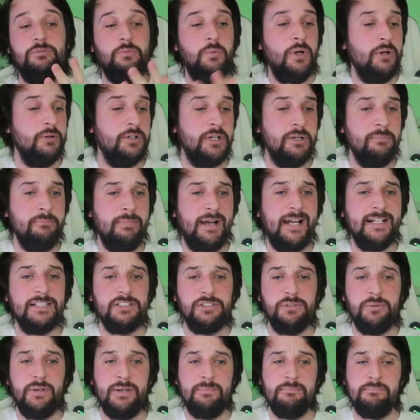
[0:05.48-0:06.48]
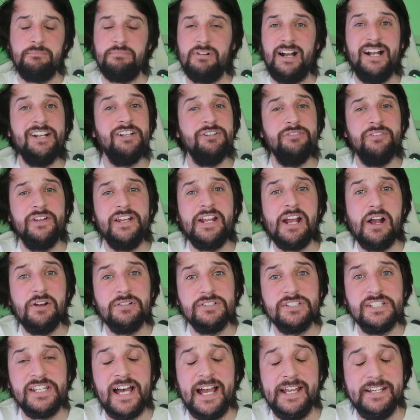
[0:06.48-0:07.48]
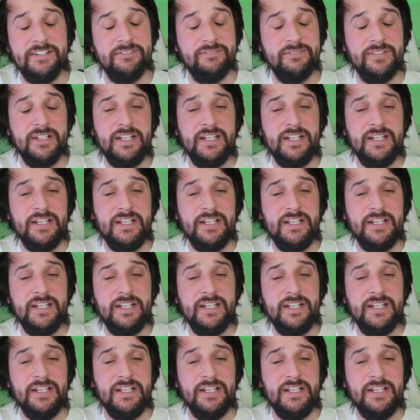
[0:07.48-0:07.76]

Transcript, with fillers: Welcome back to a brand new video today.